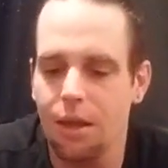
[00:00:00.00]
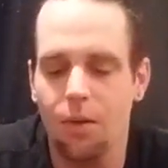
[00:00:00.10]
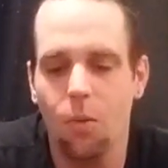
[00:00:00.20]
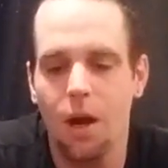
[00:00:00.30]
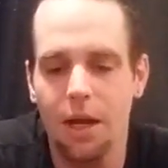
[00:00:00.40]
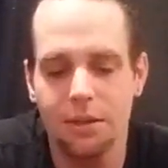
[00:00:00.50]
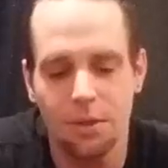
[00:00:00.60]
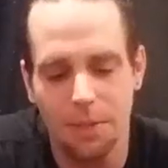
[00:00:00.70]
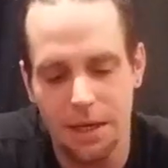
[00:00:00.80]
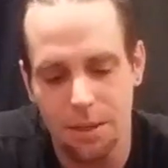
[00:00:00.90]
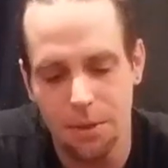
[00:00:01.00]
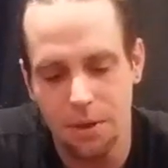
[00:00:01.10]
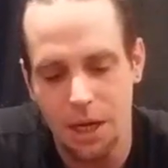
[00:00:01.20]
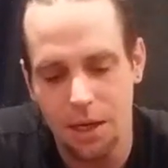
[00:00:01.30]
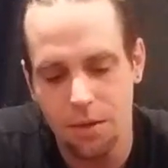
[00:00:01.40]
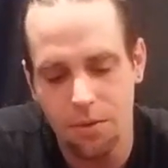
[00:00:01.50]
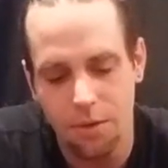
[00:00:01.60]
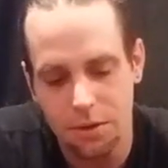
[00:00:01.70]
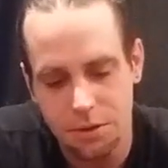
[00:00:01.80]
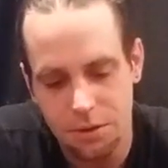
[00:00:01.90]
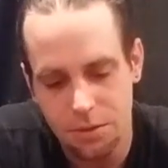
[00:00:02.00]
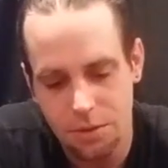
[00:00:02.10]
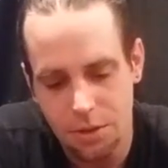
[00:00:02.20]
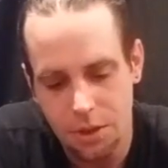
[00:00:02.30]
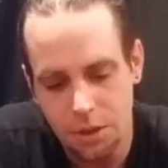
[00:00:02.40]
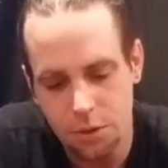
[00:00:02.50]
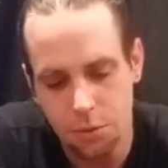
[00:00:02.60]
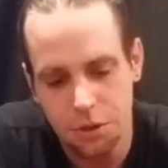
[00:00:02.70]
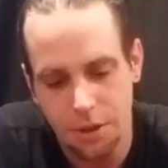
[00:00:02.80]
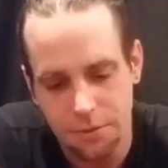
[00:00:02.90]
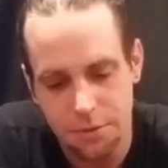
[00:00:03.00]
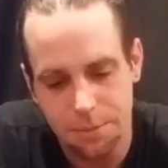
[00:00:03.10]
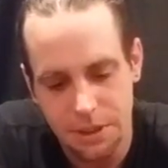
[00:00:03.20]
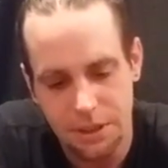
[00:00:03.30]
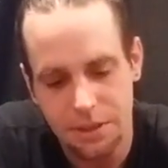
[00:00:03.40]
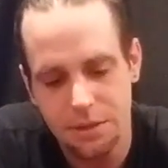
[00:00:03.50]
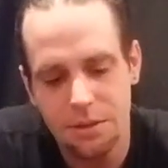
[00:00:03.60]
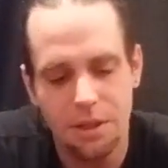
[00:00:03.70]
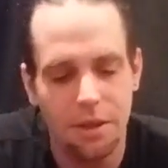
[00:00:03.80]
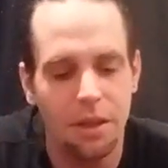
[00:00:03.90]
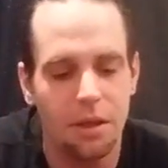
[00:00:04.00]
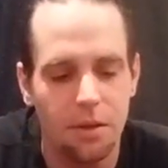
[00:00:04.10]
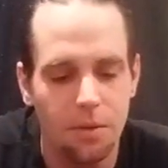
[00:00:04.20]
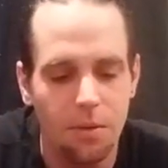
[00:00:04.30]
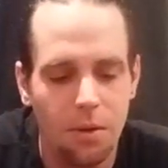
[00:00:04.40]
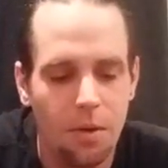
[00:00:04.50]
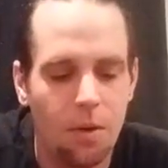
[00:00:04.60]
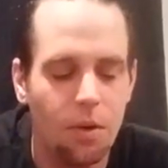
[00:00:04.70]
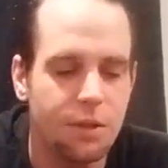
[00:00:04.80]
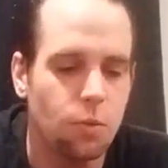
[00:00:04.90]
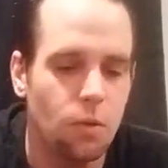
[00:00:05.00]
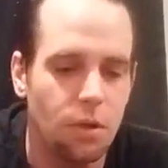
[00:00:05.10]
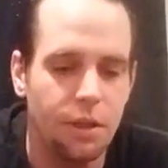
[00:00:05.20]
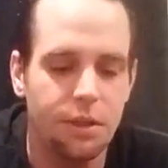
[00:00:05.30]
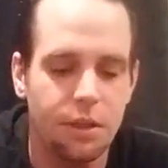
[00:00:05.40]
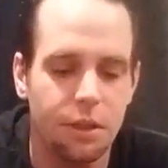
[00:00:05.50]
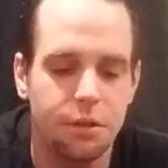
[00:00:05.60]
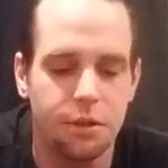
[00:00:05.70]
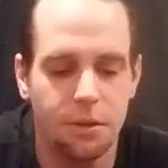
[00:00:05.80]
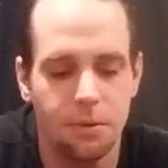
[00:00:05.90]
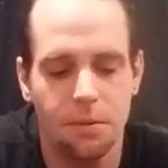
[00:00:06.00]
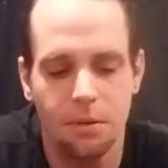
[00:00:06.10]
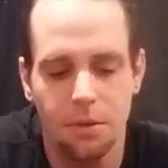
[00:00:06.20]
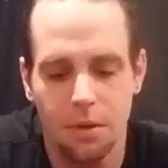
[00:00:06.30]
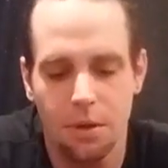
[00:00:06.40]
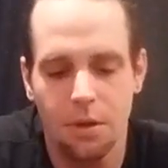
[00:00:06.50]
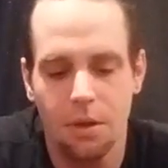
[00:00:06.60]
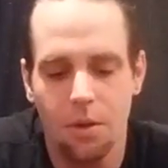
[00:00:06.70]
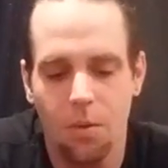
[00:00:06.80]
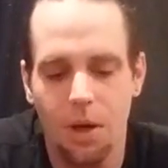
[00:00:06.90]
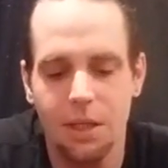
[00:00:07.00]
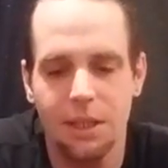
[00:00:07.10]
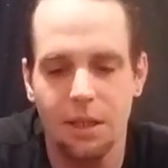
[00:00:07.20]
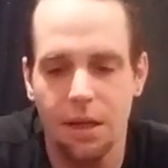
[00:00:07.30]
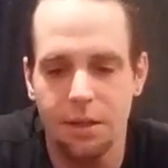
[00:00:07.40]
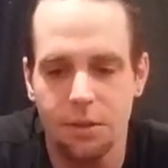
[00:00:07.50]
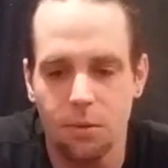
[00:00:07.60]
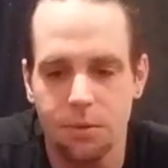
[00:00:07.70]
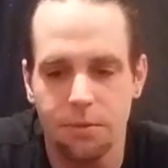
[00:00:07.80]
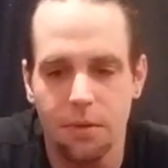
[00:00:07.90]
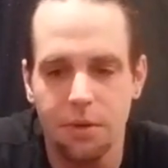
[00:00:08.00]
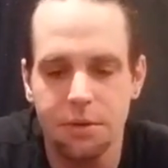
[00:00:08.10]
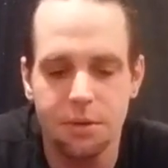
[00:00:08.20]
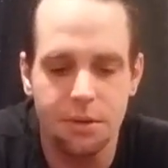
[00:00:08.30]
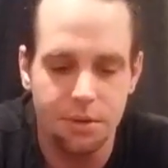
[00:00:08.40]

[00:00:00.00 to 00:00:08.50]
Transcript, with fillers: Why is nobody communicating, universe? Two shuffles, please, and thank you. That's one. Here's two. Why is that Knight of Swords reversed?